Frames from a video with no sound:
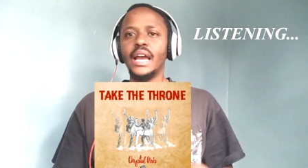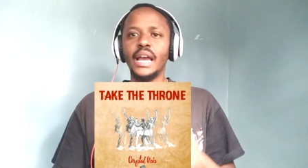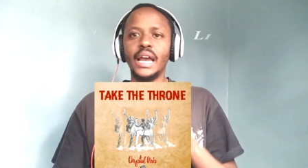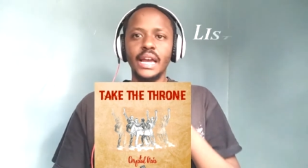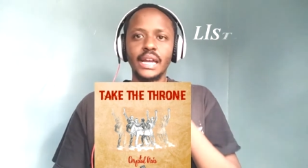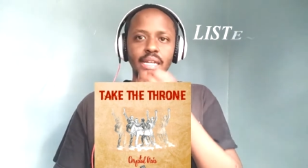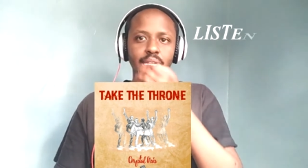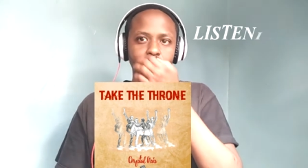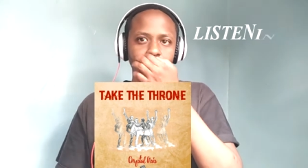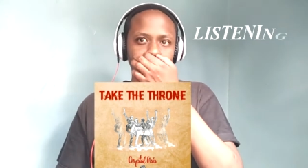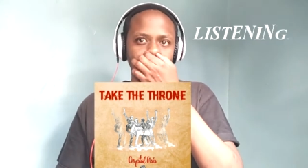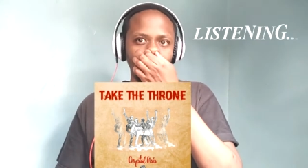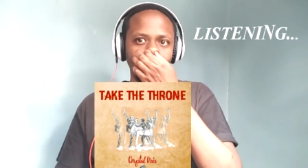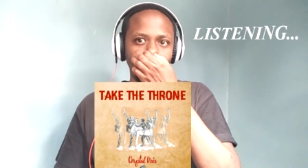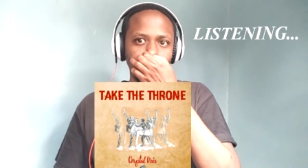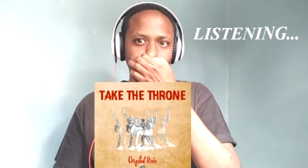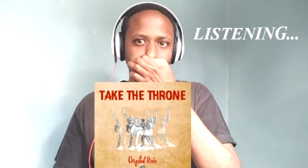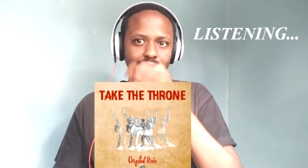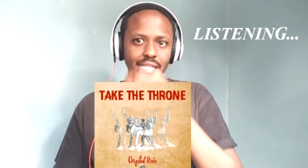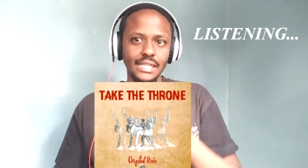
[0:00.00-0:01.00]
and Crystal
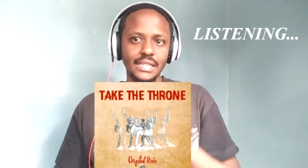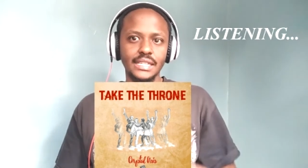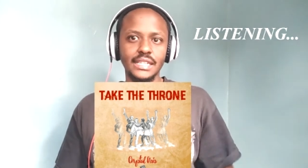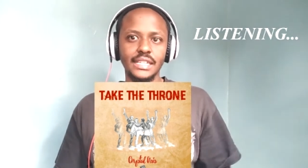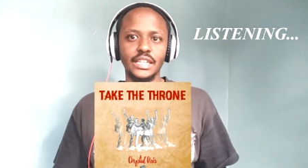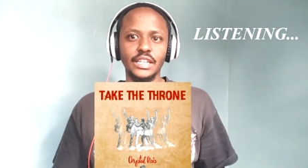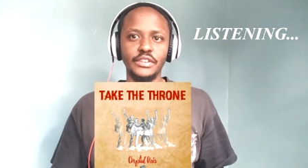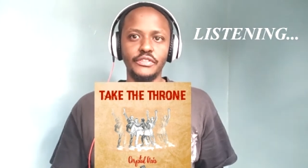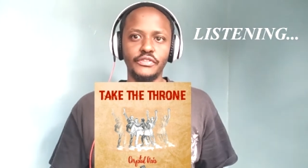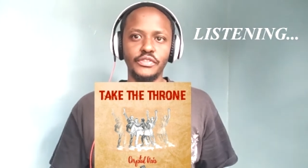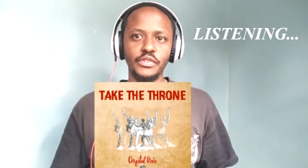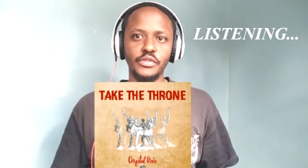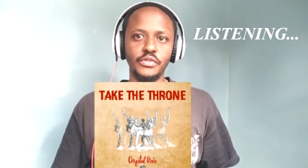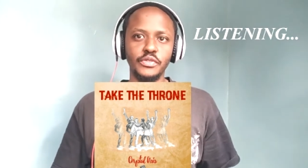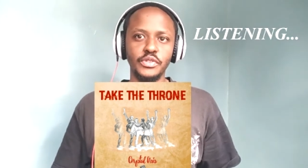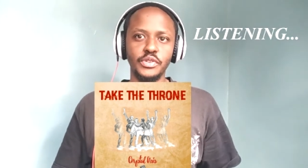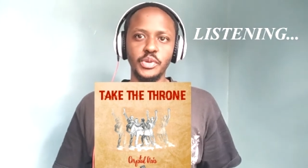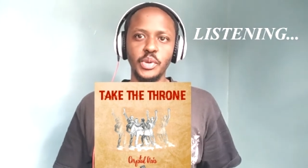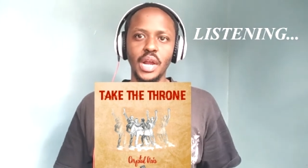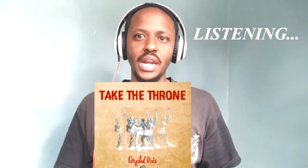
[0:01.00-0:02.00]
Axis if you
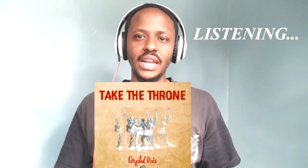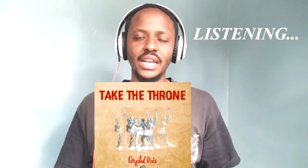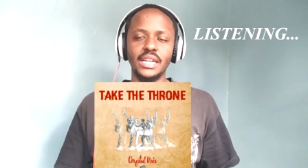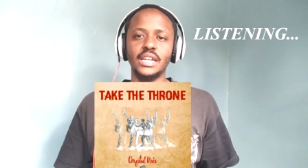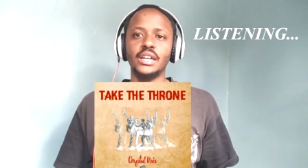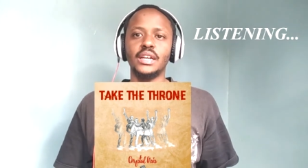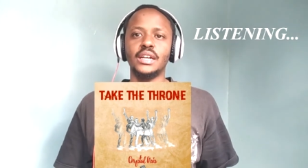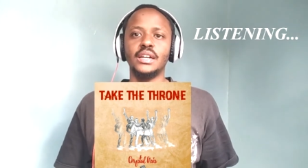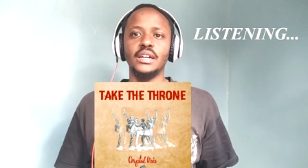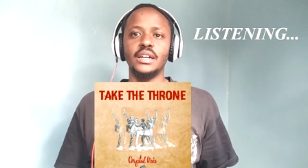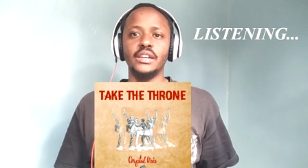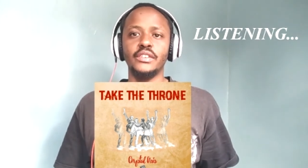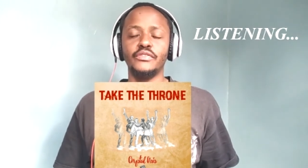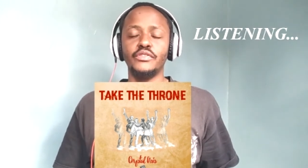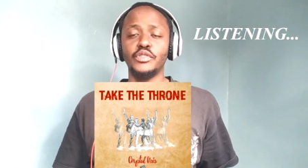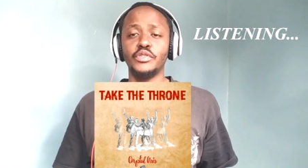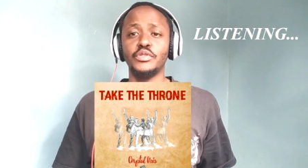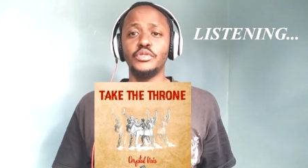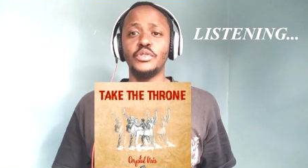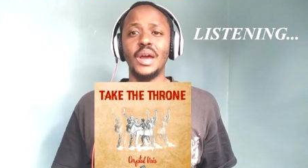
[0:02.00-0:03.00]
could do a lyric if
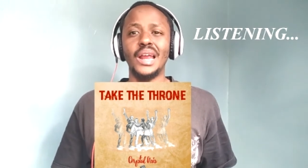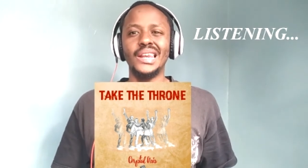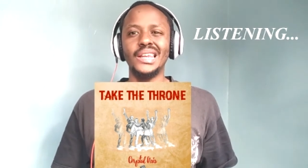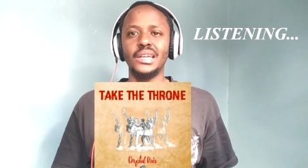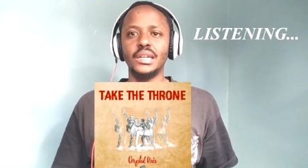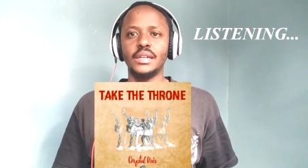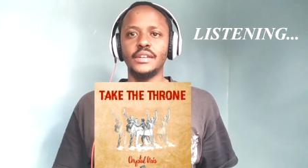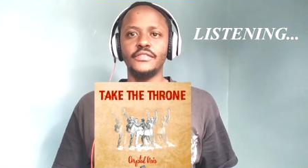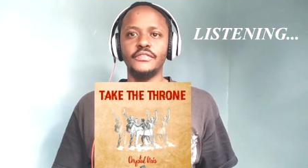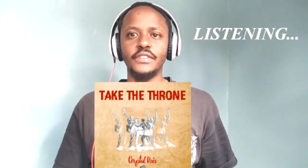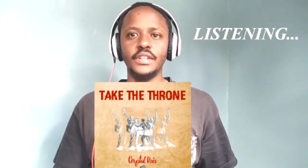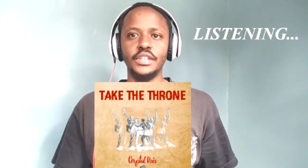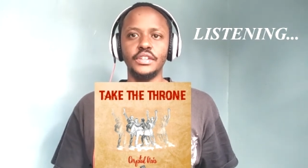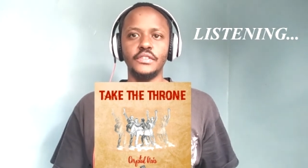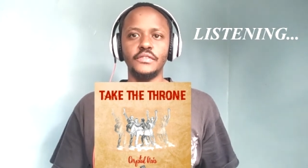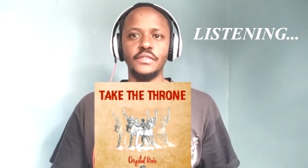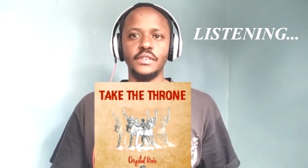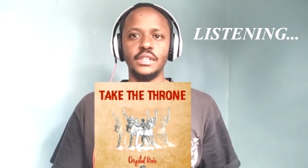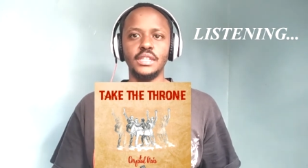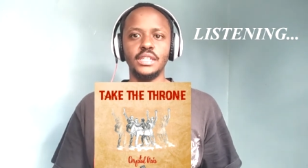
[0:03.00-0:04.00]
you could do a lyric
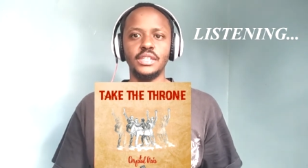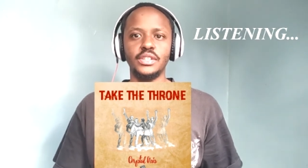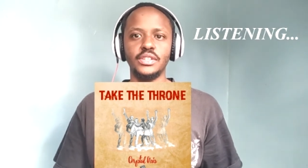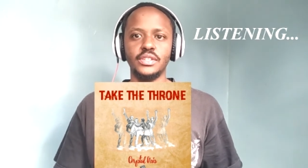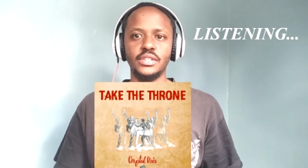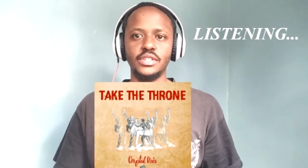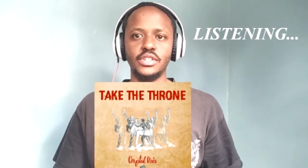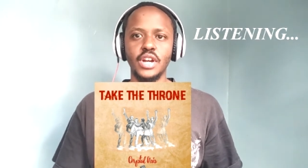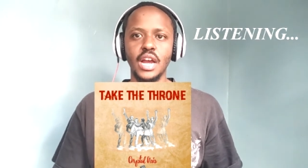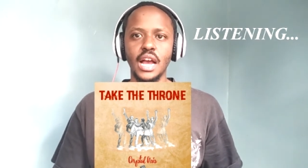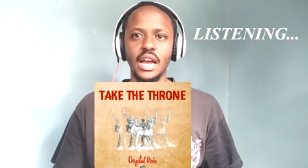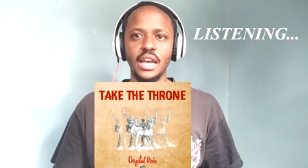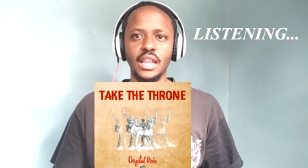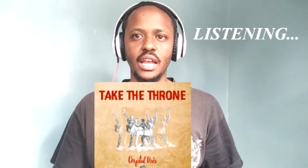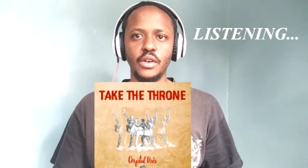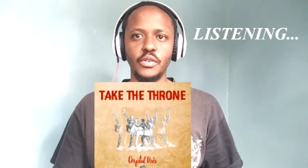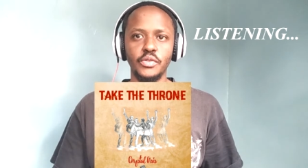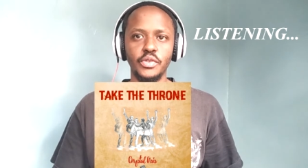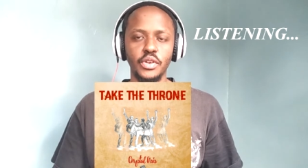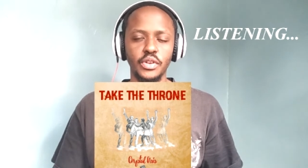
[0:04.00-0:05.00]
video for this track
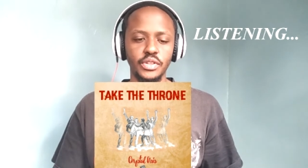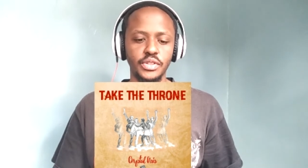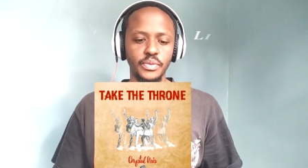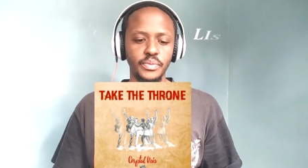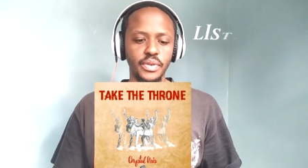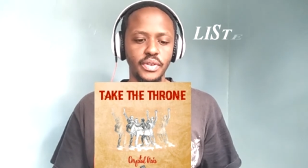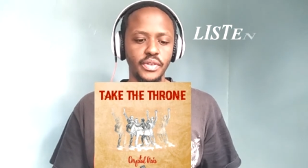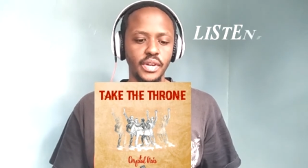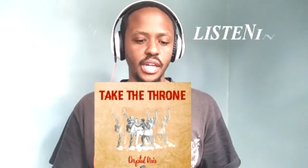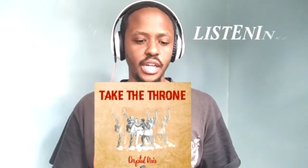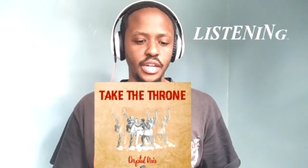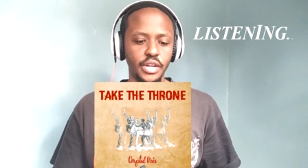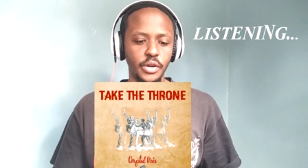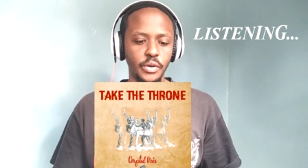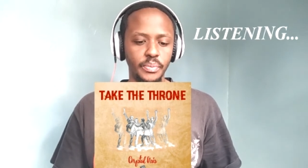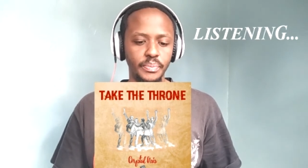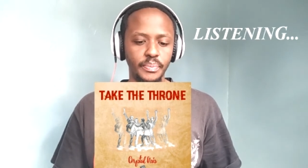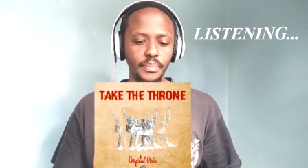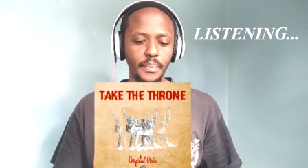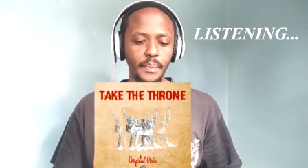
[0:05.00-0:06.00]
that would also be really
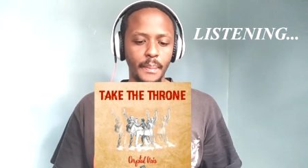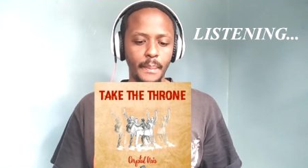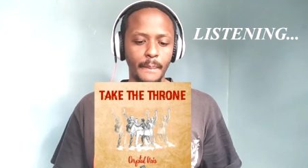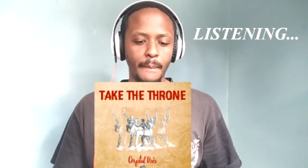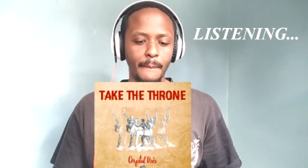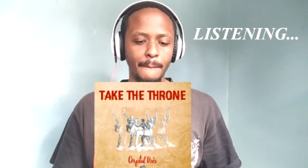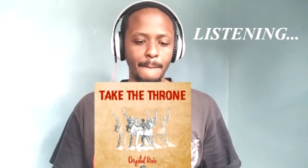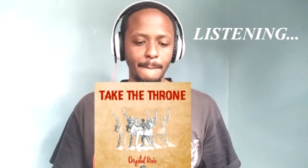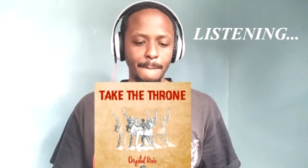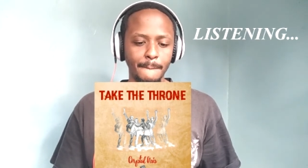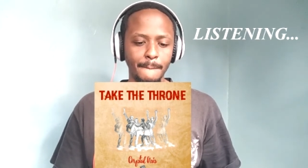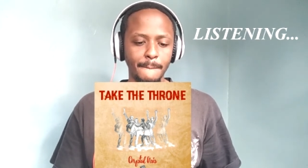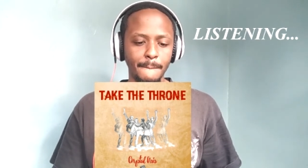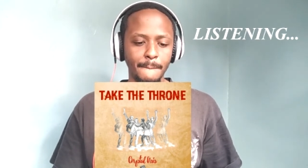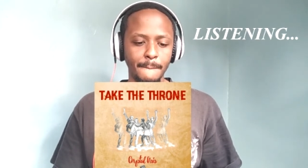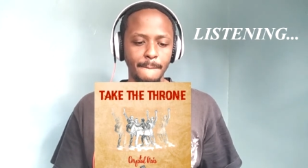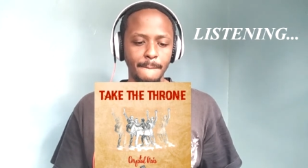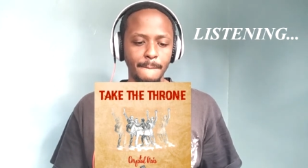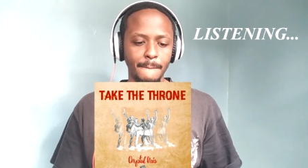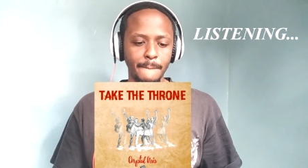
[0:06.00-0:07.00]
dope
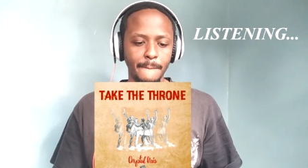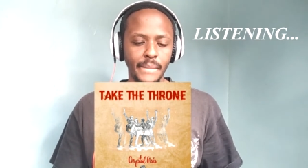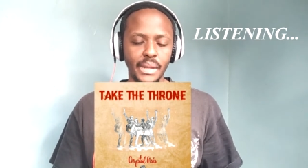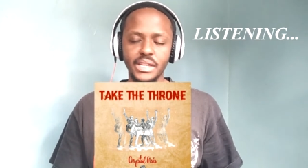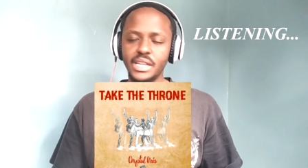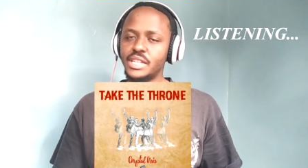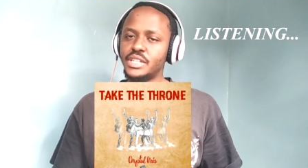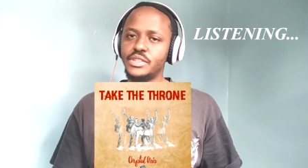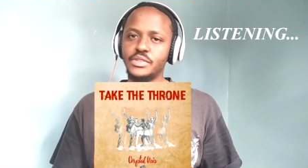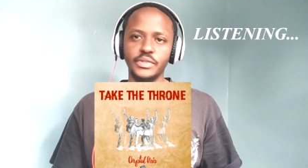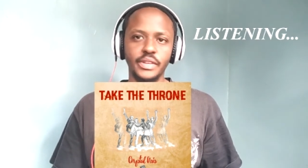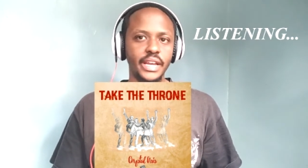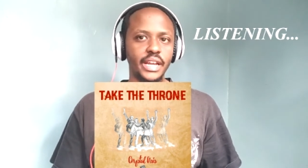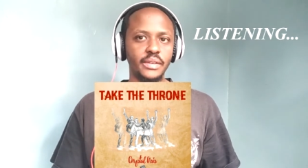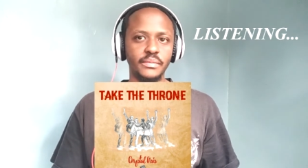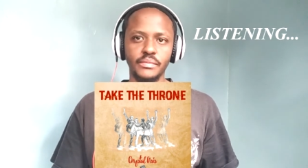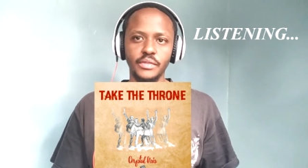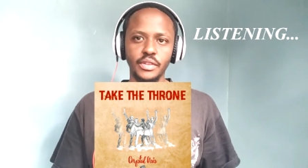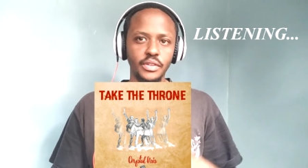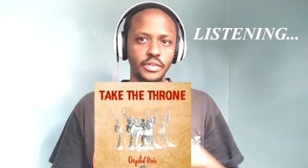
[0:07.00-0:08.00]
just to
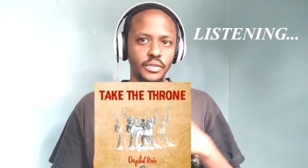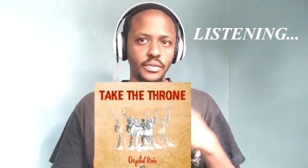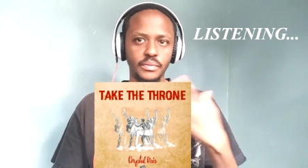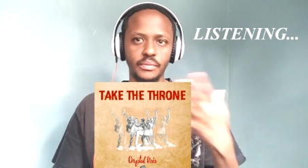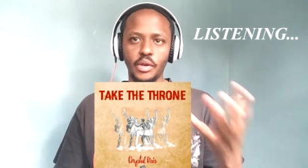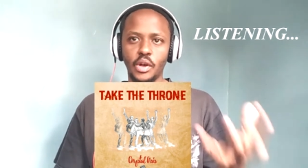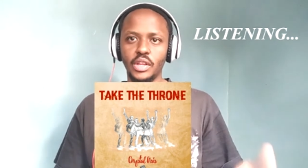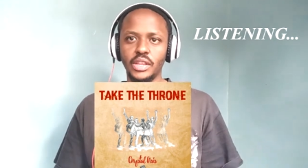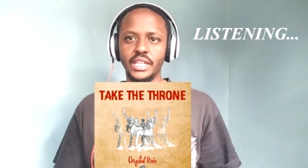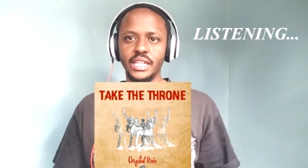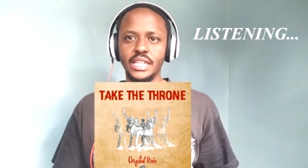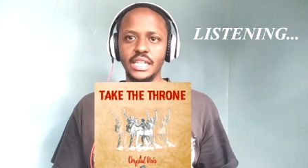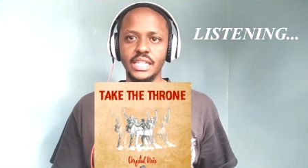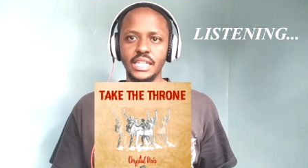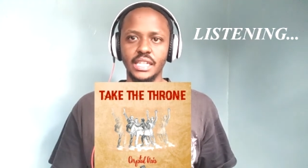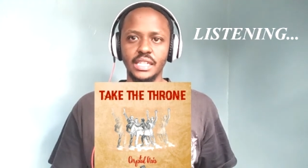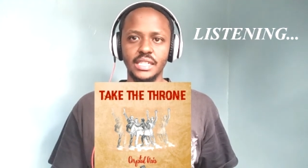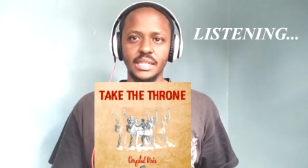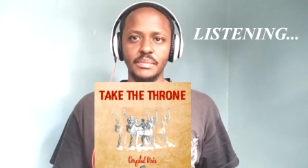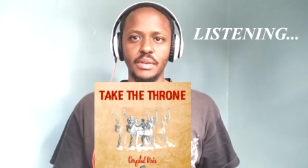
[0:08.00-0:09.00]
get you know all the
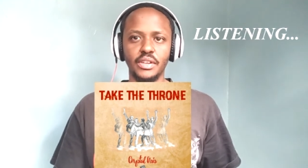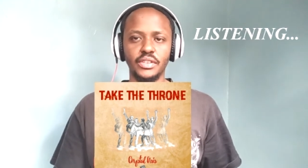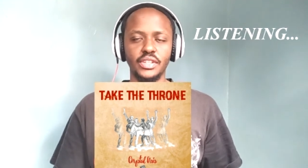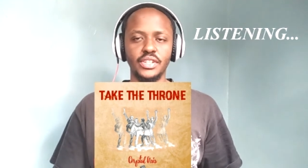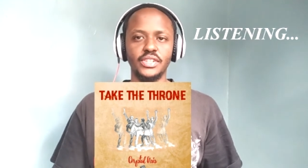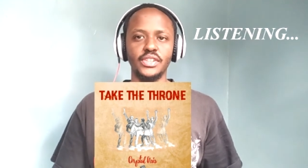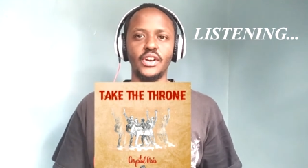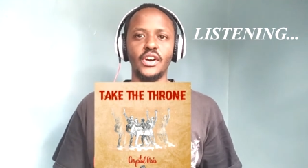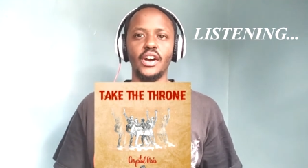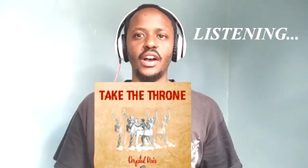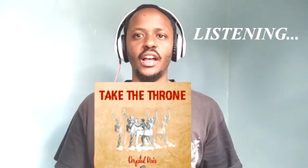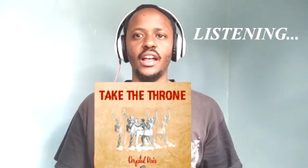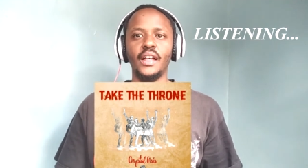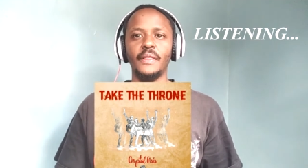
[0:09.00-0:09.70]
details about the song